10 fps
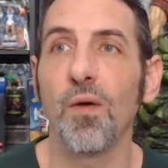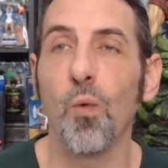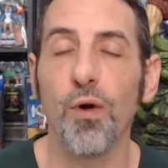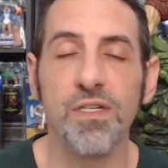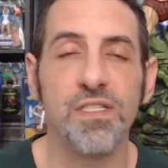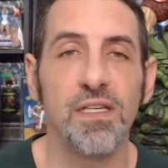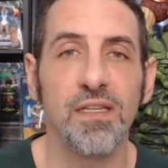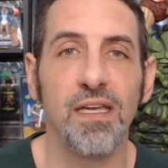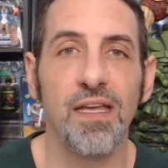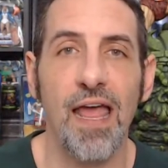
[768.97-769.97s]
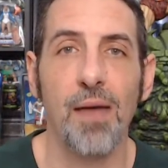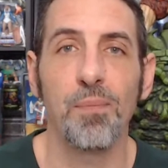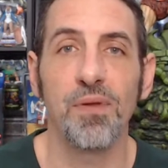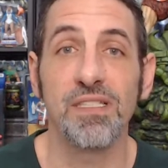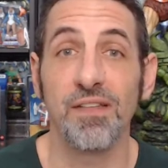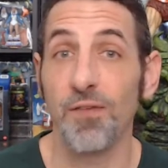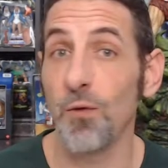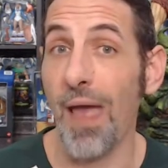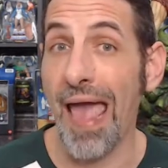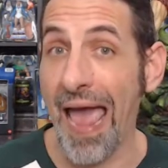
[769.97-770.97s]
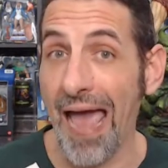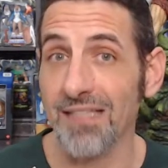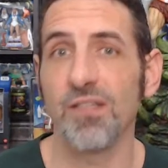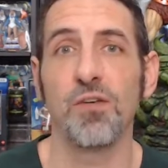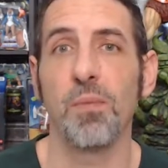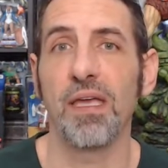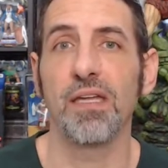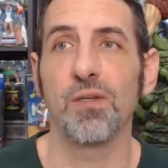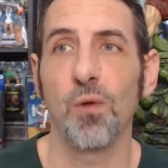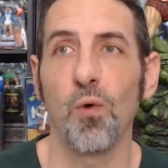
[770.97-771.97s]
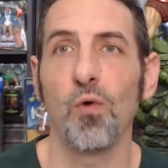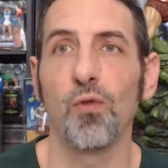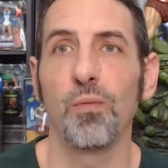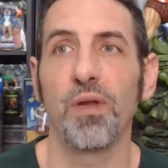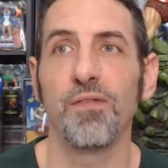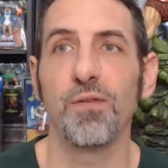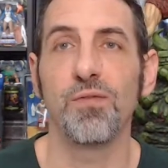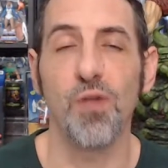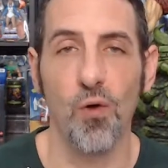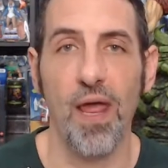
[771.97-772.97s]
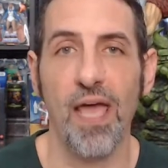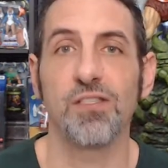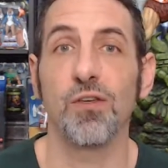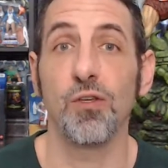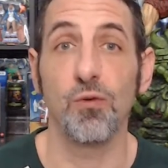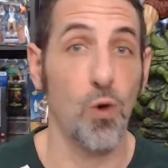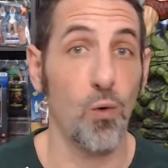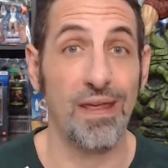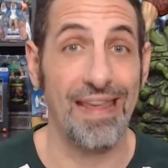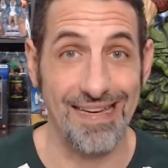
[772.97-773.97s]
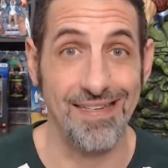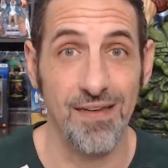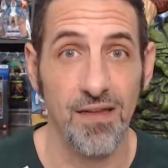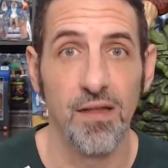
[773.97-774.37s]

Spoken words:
worst thing that can happen is if you ask, you might get told, but if you don't ask, you won't get.